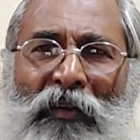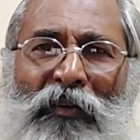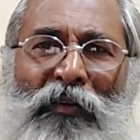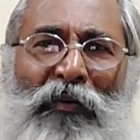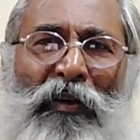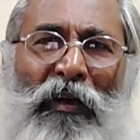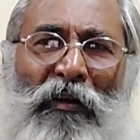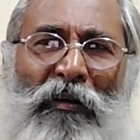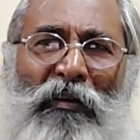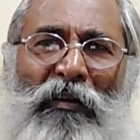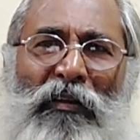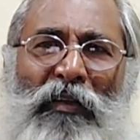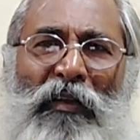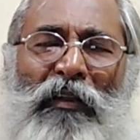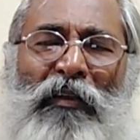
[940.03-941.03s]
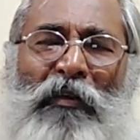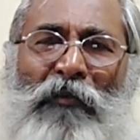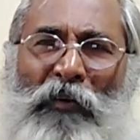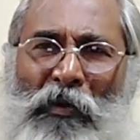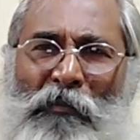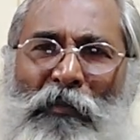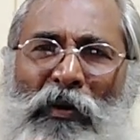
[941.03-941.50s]
you cannot
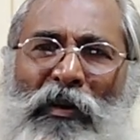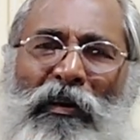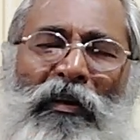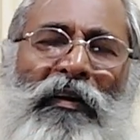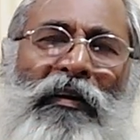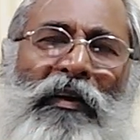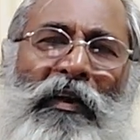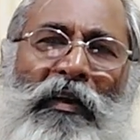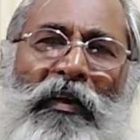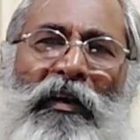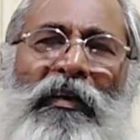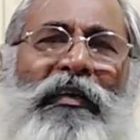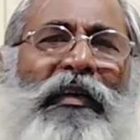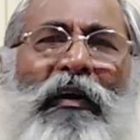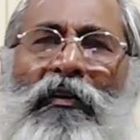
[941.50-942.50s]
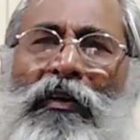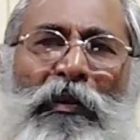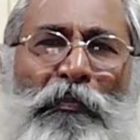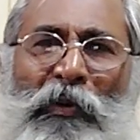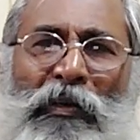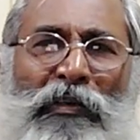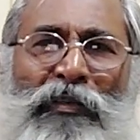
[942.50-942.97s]
tell one particular area. It all
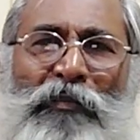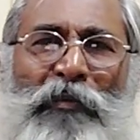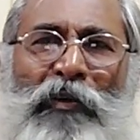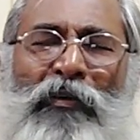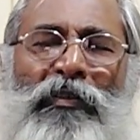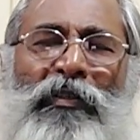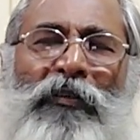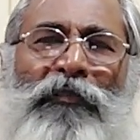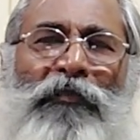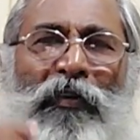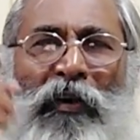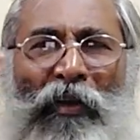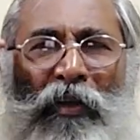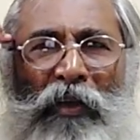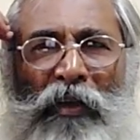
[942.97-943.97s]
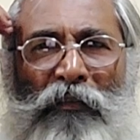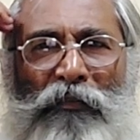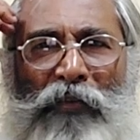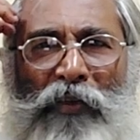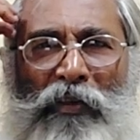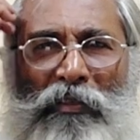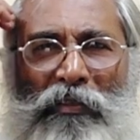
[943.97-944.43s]
depends, because
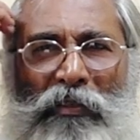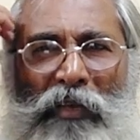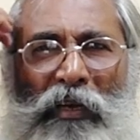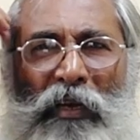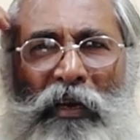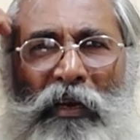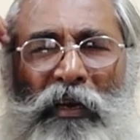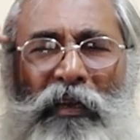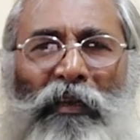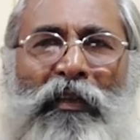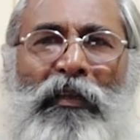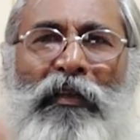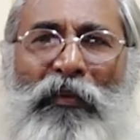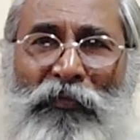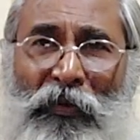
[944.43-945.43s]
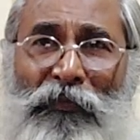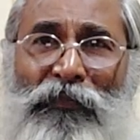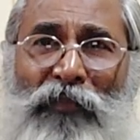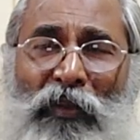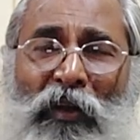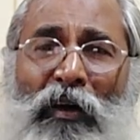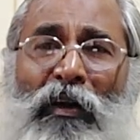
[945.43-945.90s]
if it is the
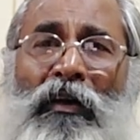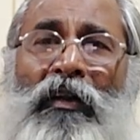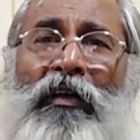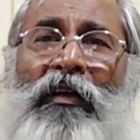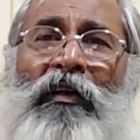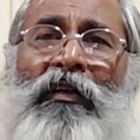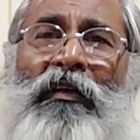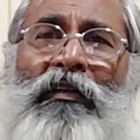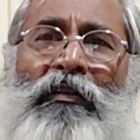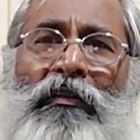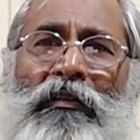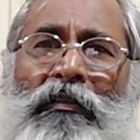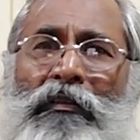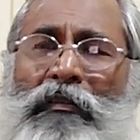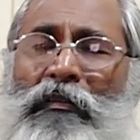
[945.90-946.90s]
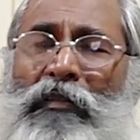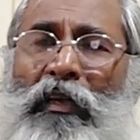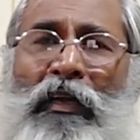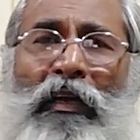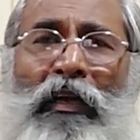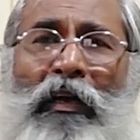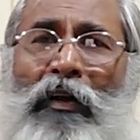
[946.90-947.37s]
fifth lord,
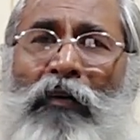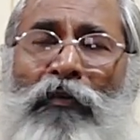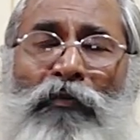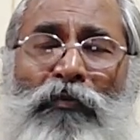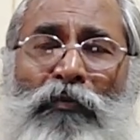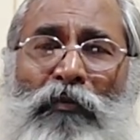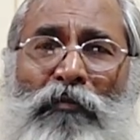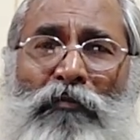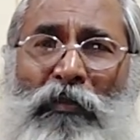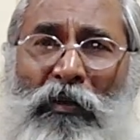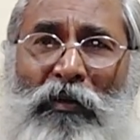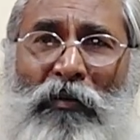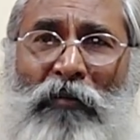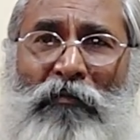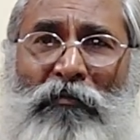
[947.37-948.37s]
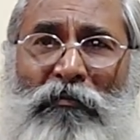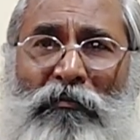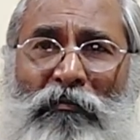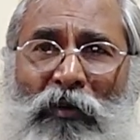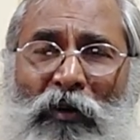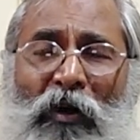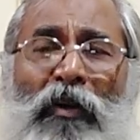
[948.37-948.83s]
they are, you know,
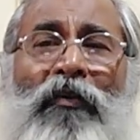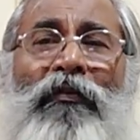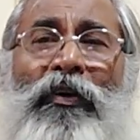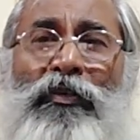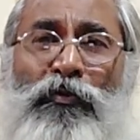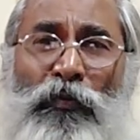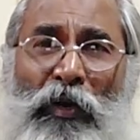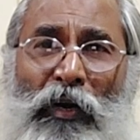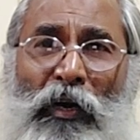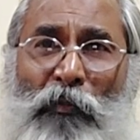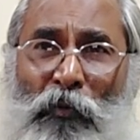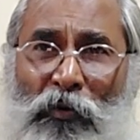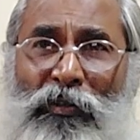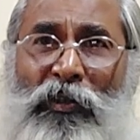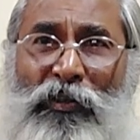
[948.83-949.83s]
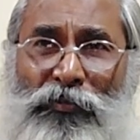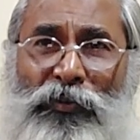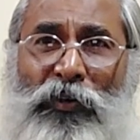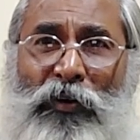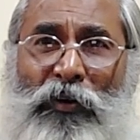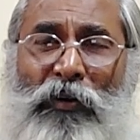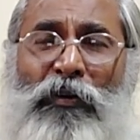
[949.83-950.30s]
always worried about their
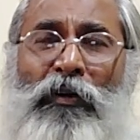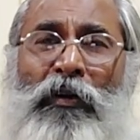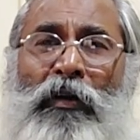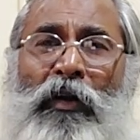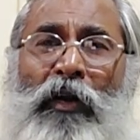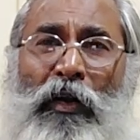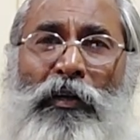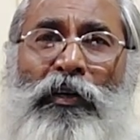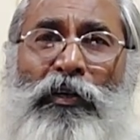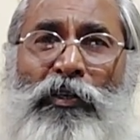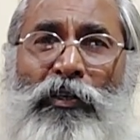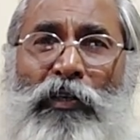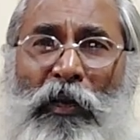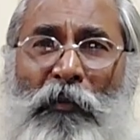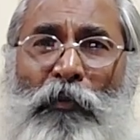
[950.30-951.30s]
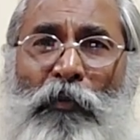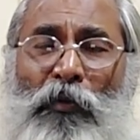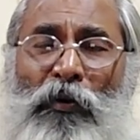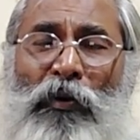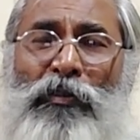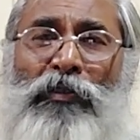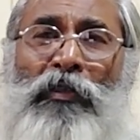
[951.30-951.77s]
children and their
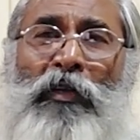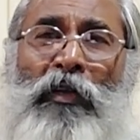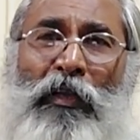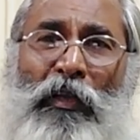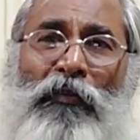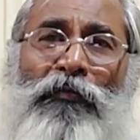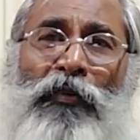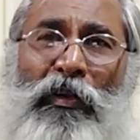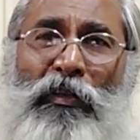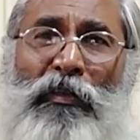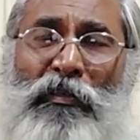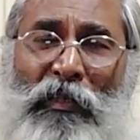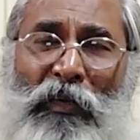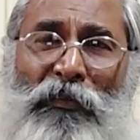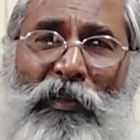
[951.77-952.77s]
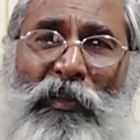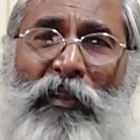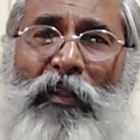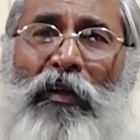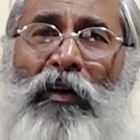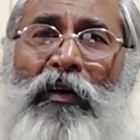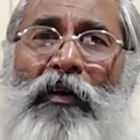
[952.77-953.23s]
progress. If it is a
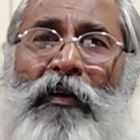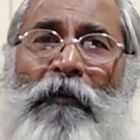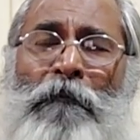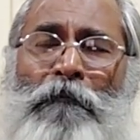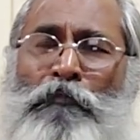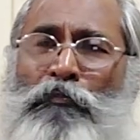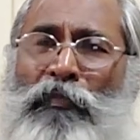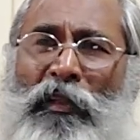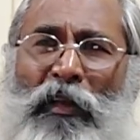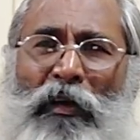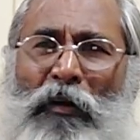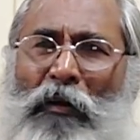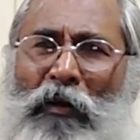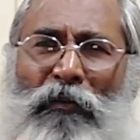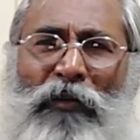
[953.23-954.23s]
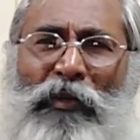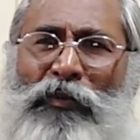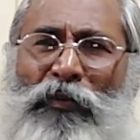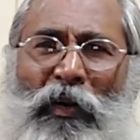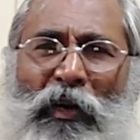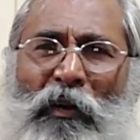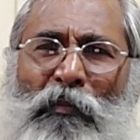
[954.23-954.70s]
seventh lord, they are always
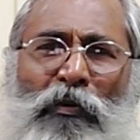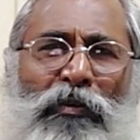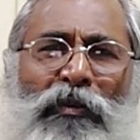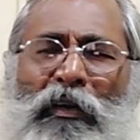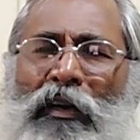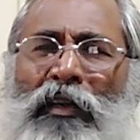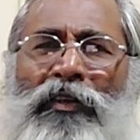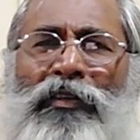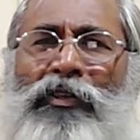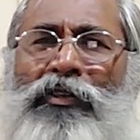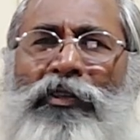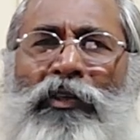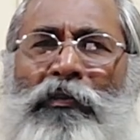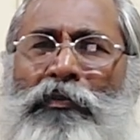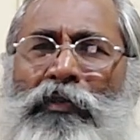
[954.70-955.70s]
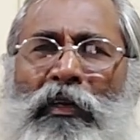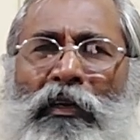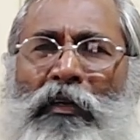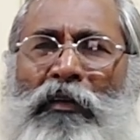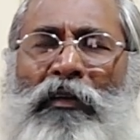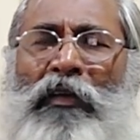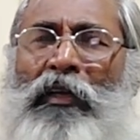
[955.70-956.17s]
worried about the relationships,
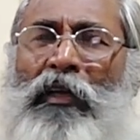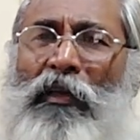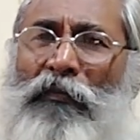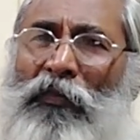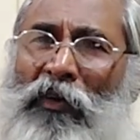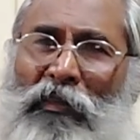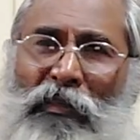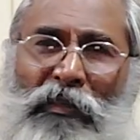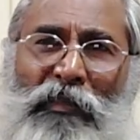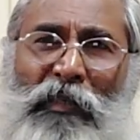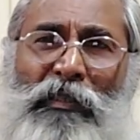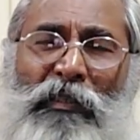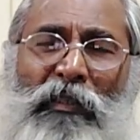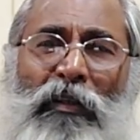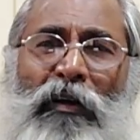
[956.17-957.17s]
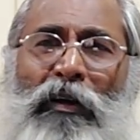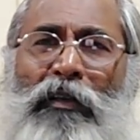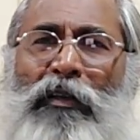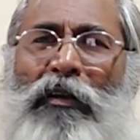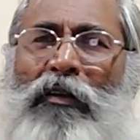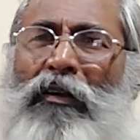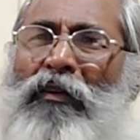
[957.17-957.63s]
and if it is a sixth
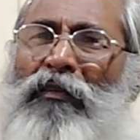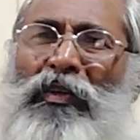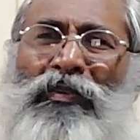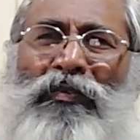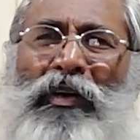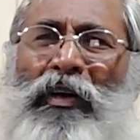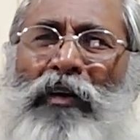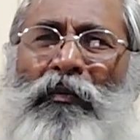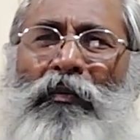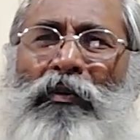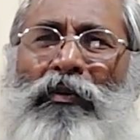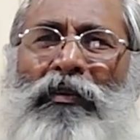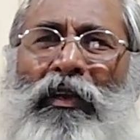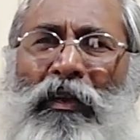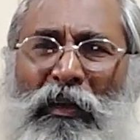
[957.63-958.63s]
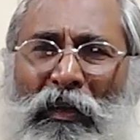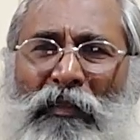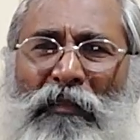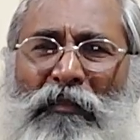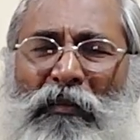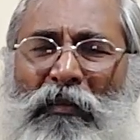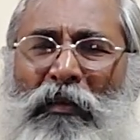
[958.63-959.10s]
lord, they are always worried about their
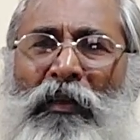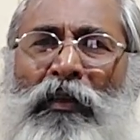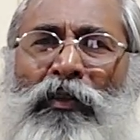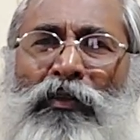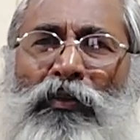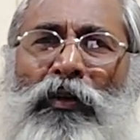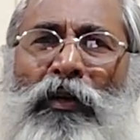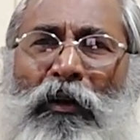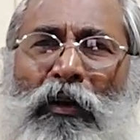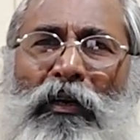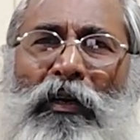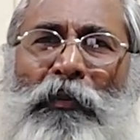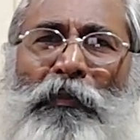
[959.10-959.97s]
health. So it all